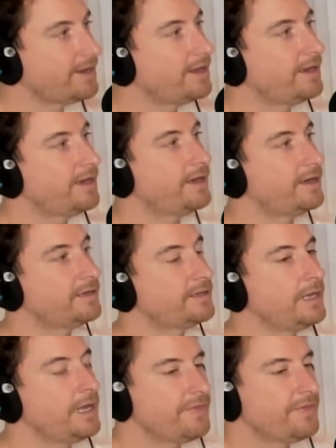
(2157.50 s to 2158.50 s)
yeah.
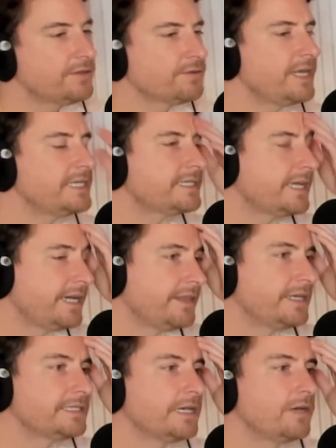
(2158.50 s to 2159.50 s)
That's what they say.
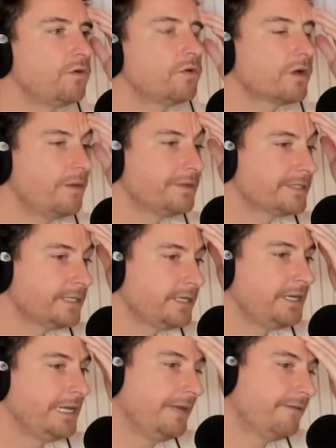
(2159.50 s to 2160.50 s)
They say all comics that
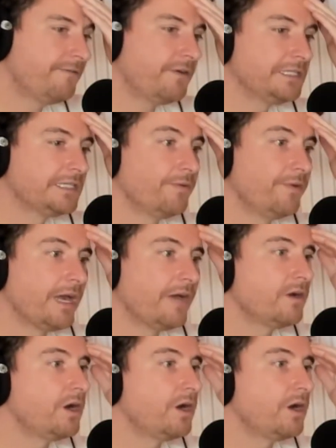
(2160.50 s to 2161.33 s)
you need to find somewhere to have a